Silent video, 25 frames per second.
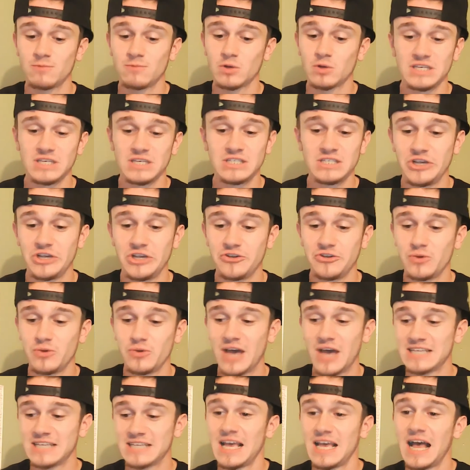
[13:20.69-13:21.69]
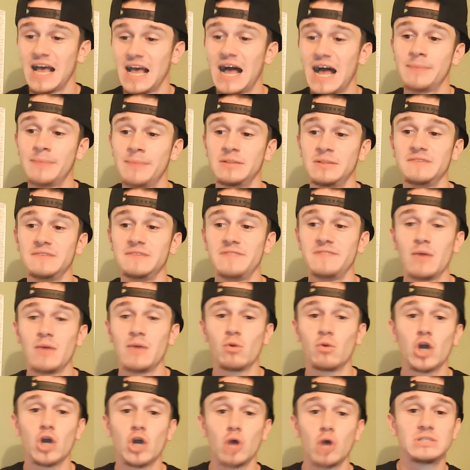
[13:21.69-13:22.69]
Well, this year, you guys, I believe they
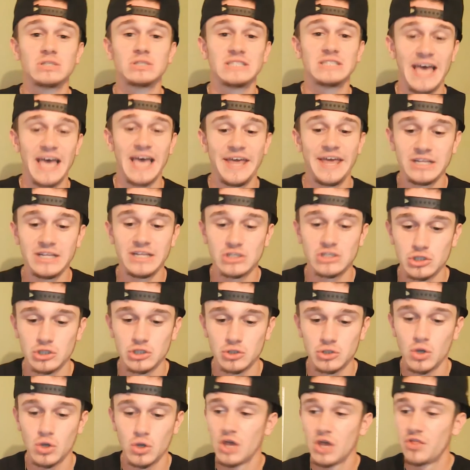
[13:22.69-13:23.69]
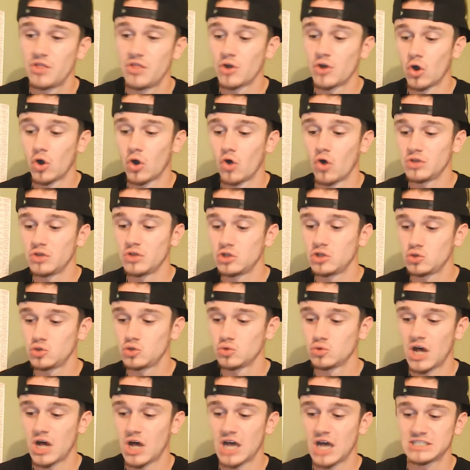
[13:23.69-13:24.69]
will go 10-2. Their only 2
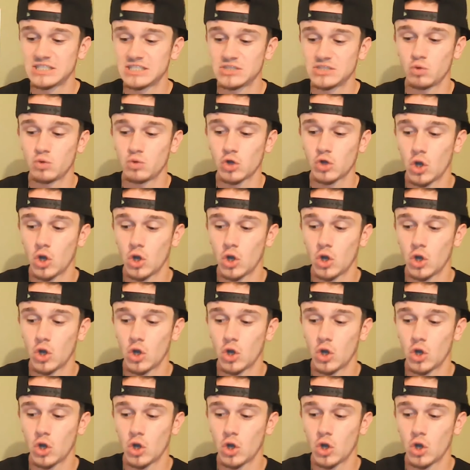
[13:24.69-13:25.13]
losses will